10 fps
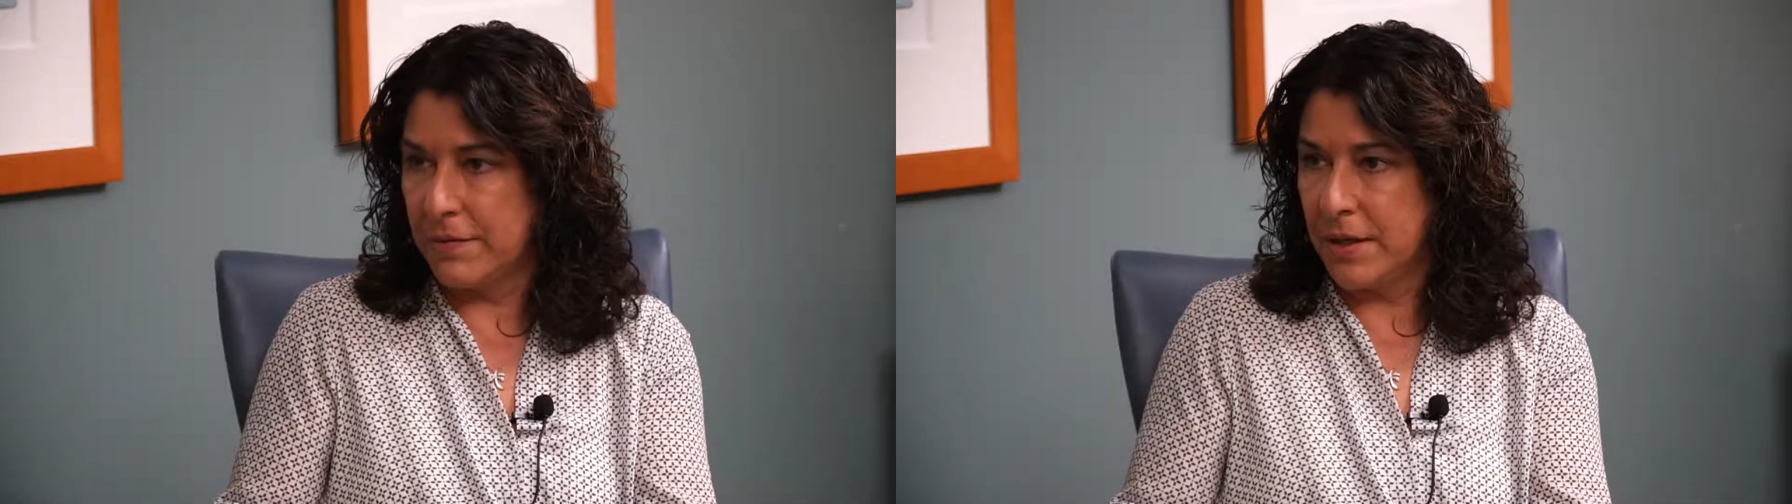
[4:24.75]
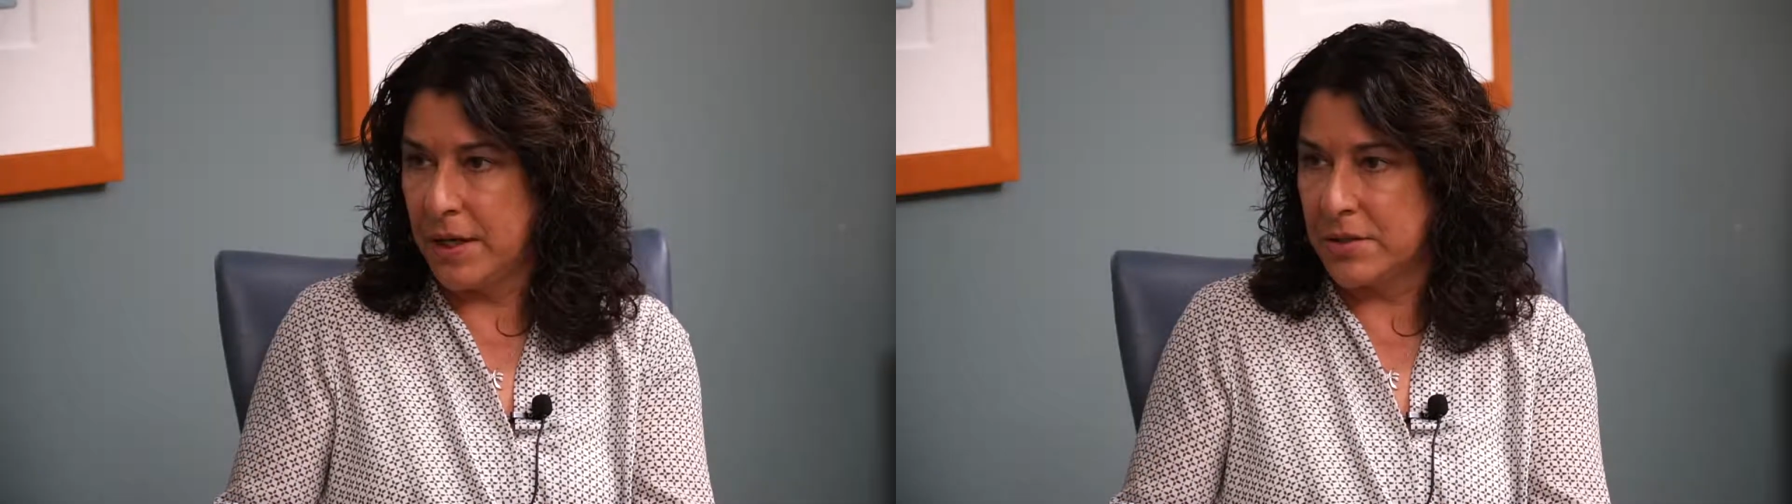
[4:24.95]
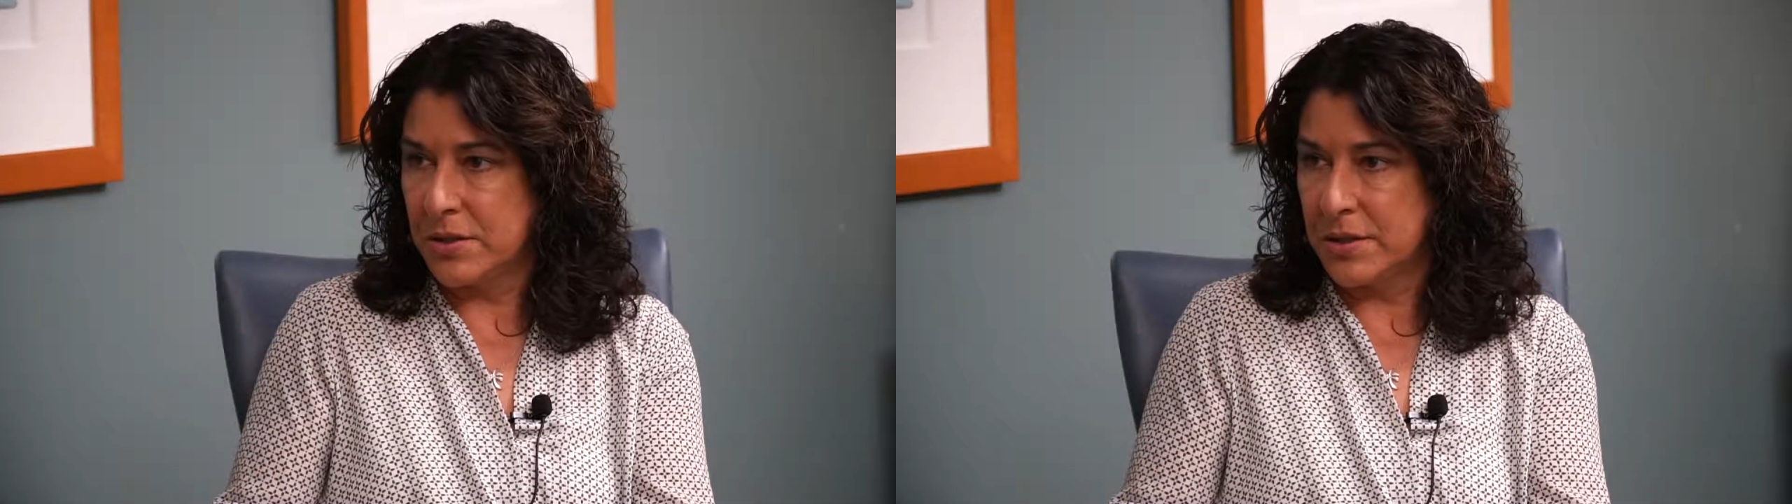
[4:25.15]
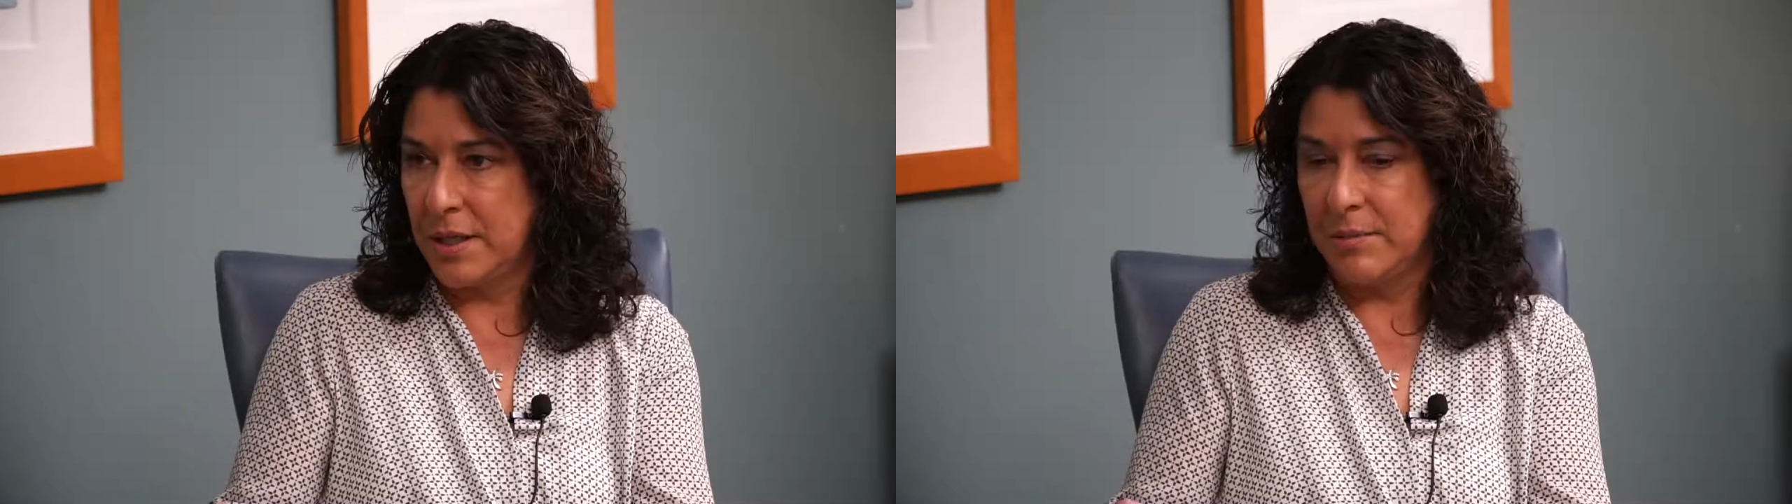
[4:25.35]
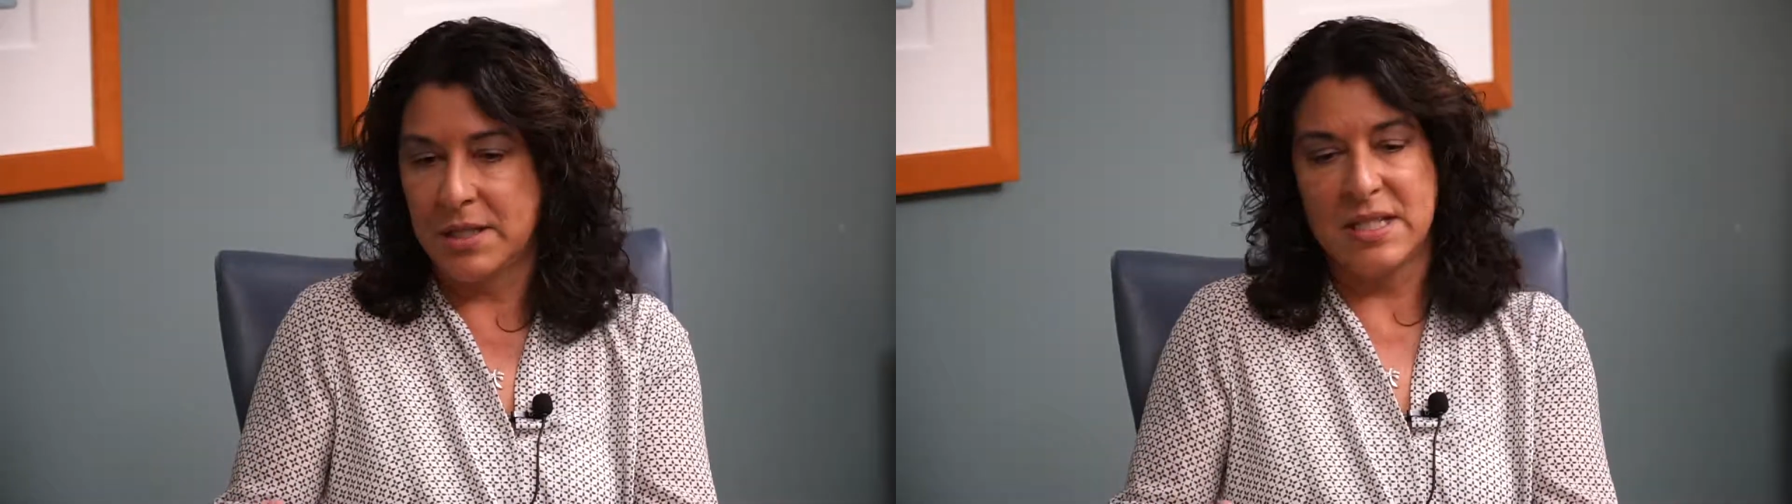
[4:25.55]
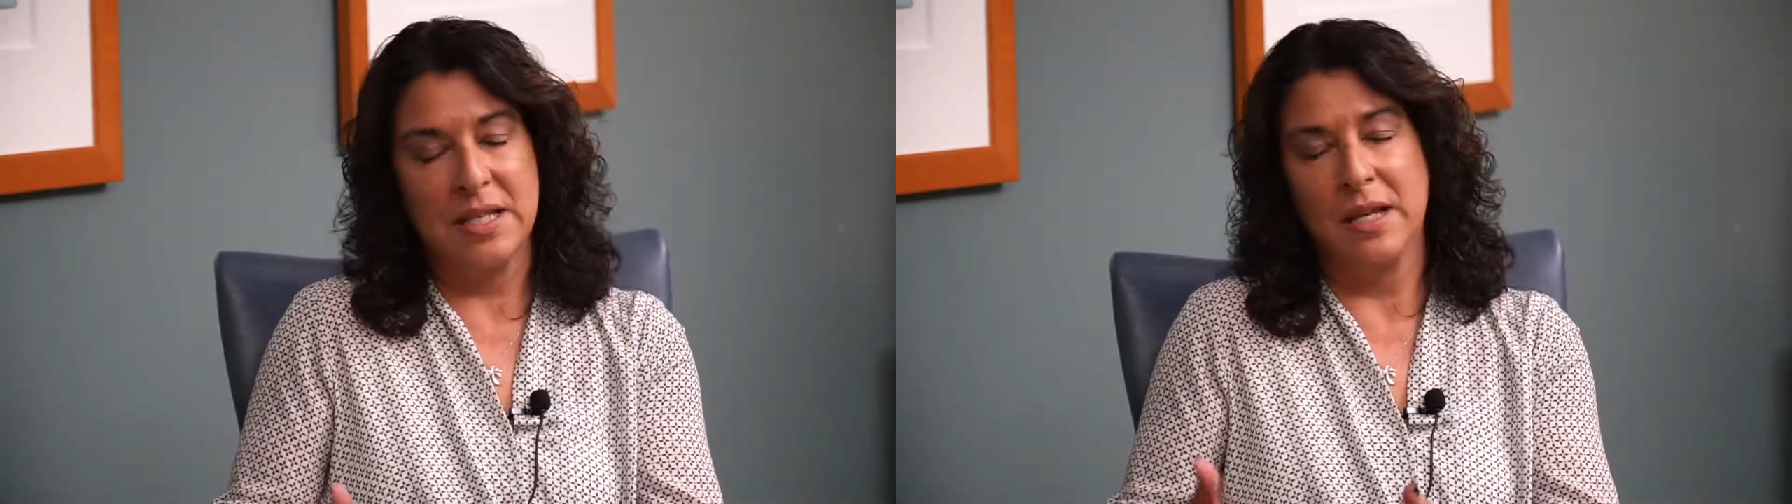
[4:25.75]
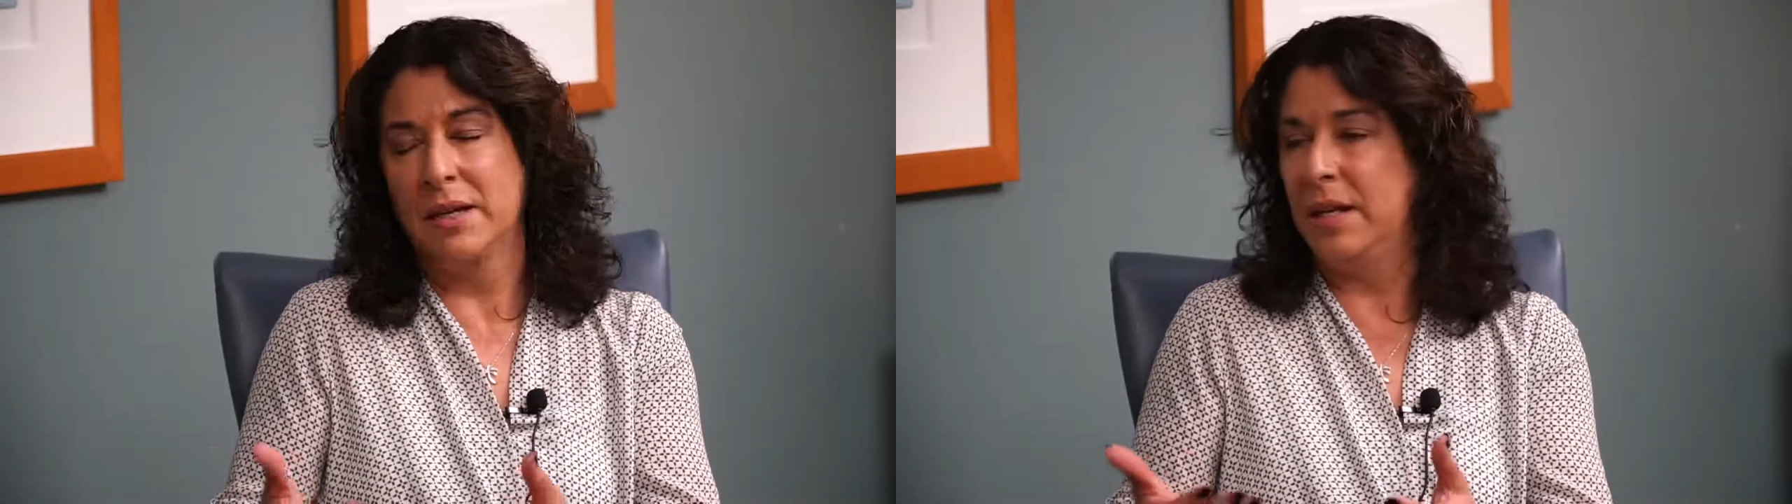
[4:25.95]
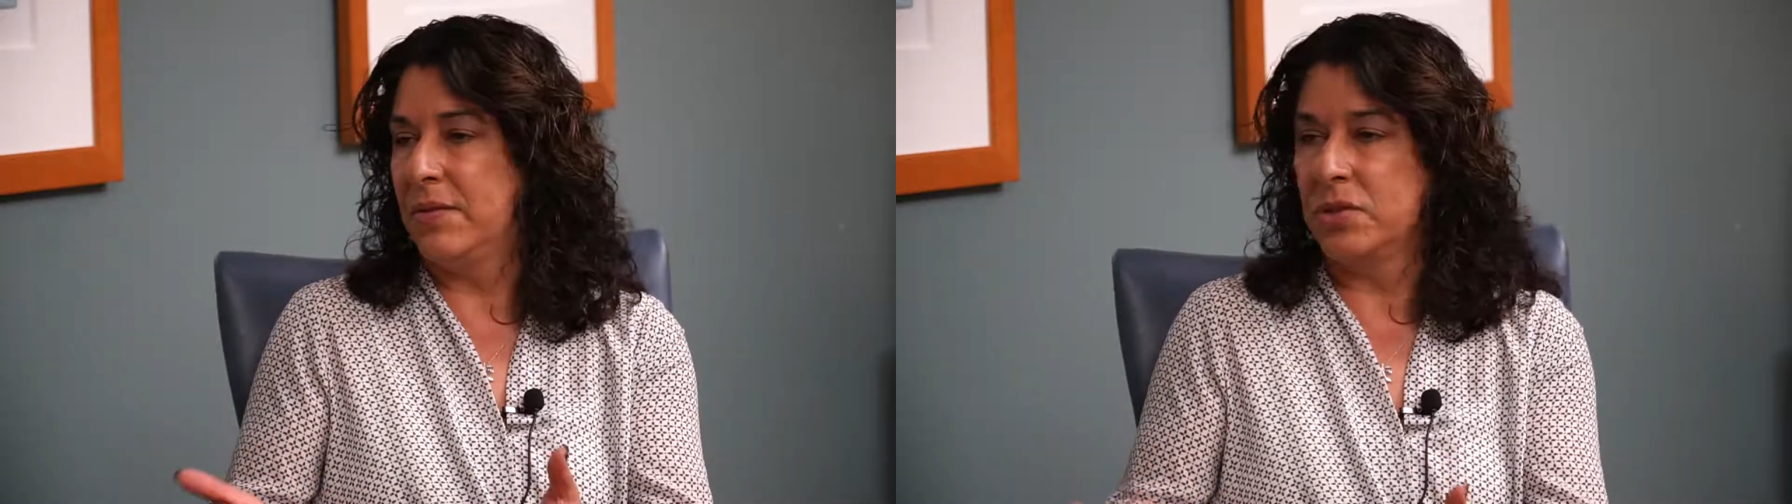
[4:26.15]
financial statements
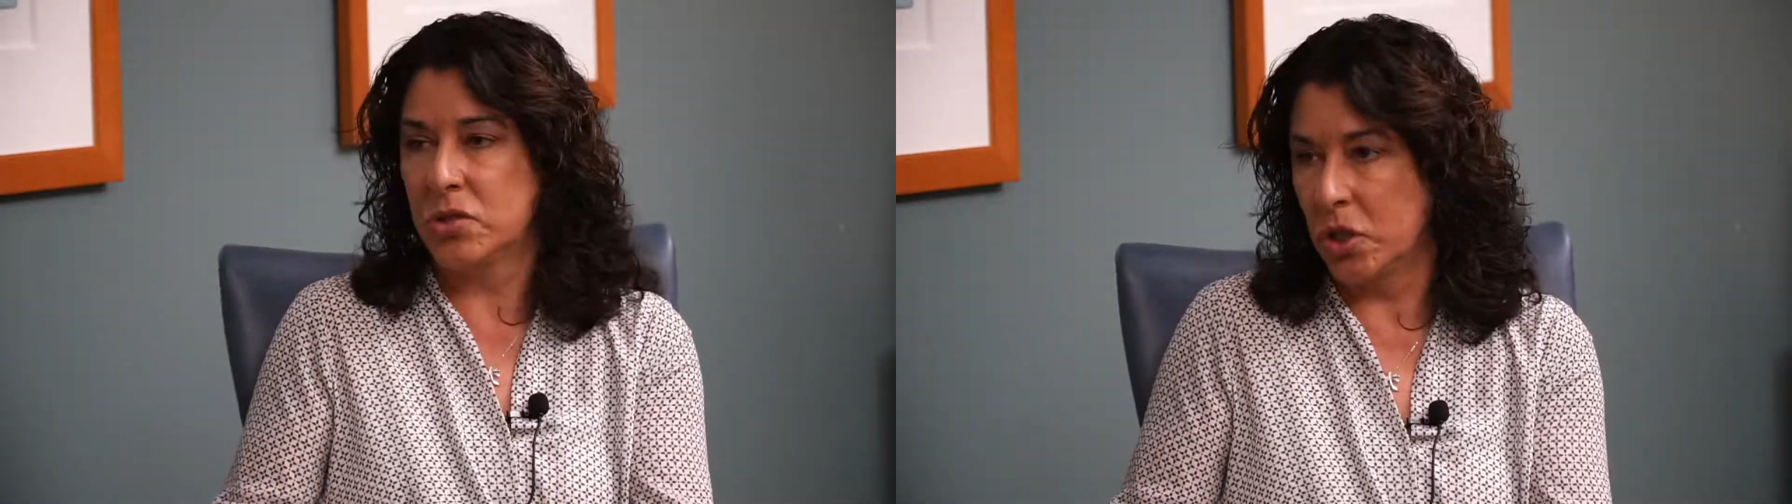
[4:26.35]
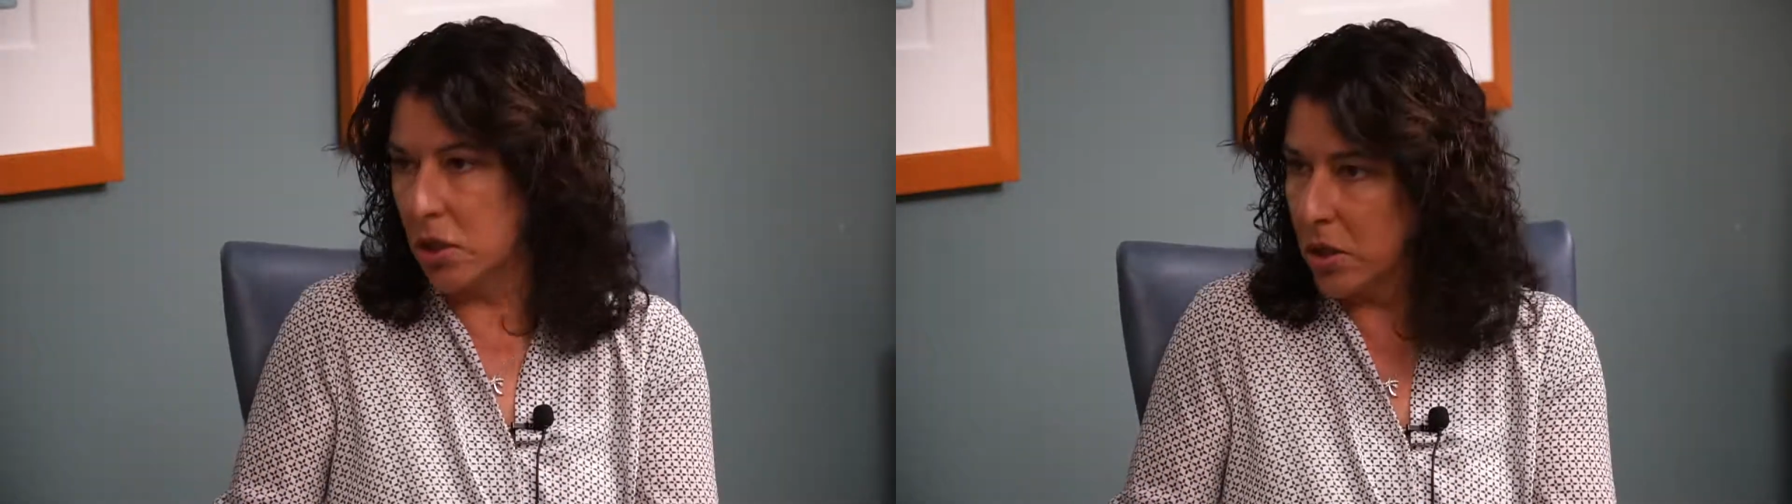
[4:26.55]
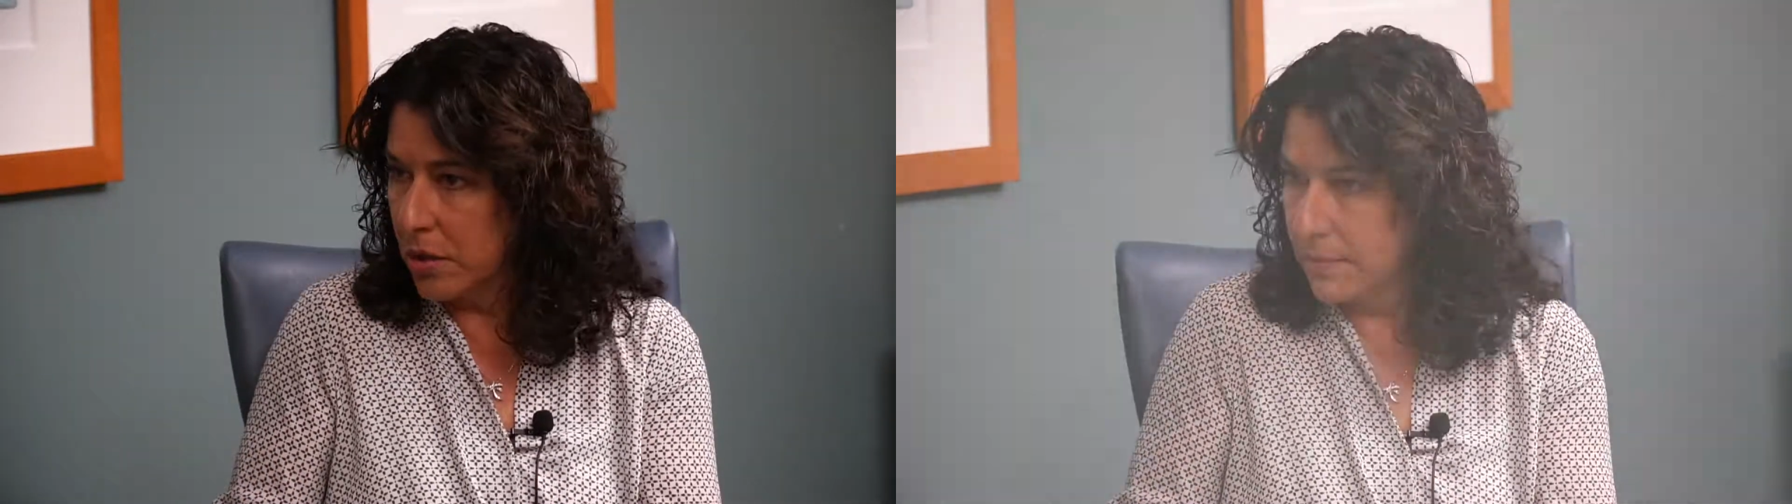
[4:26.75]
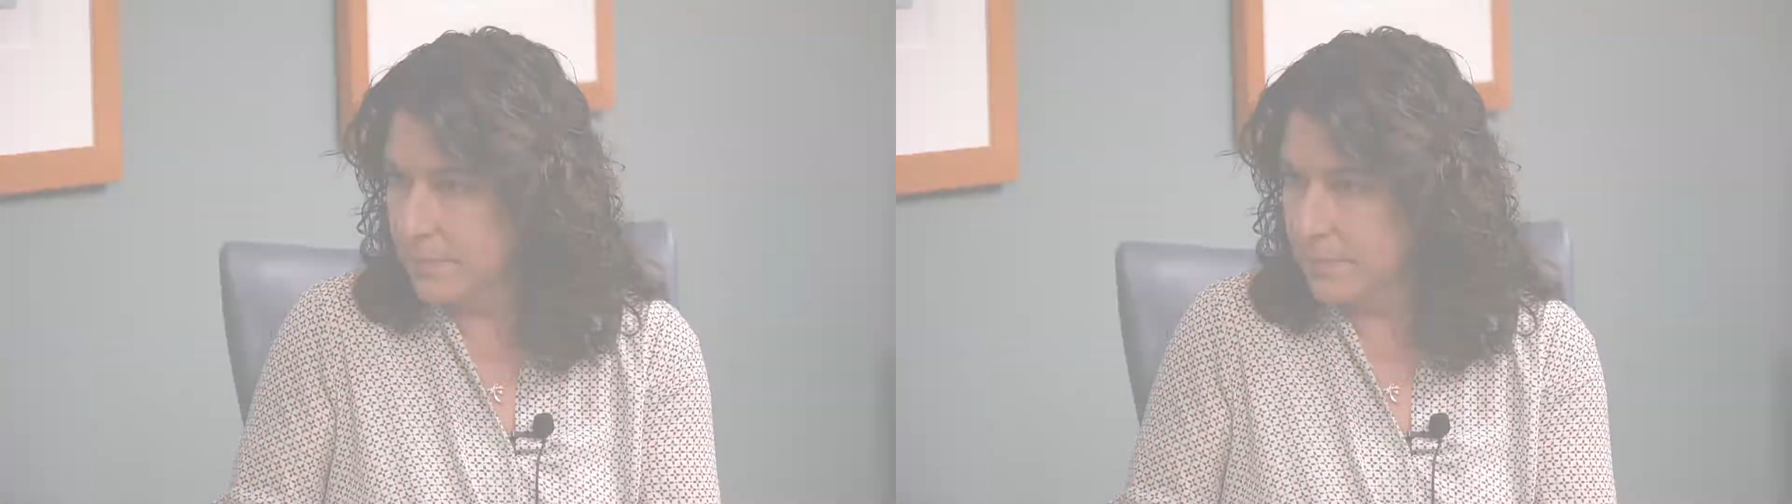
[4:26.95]
even stronger.